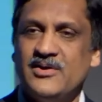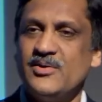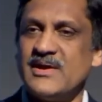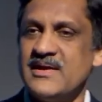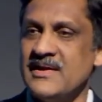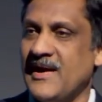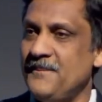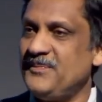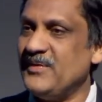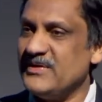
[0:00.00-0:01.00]
you can
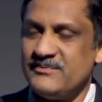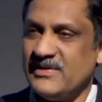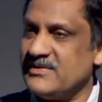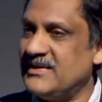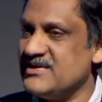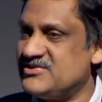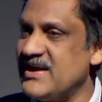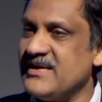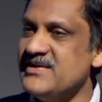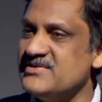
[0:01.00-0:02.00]
with
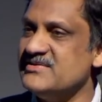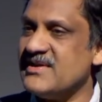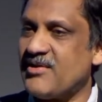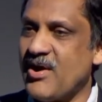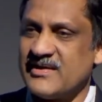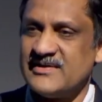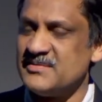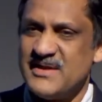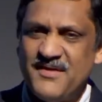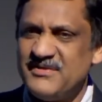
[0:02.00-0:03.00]
jet engines and rockets.
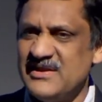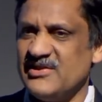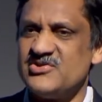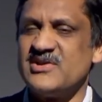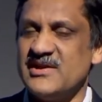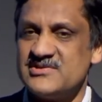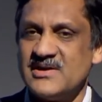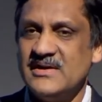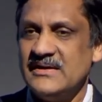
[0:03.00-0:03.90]
I mean, everything has changed.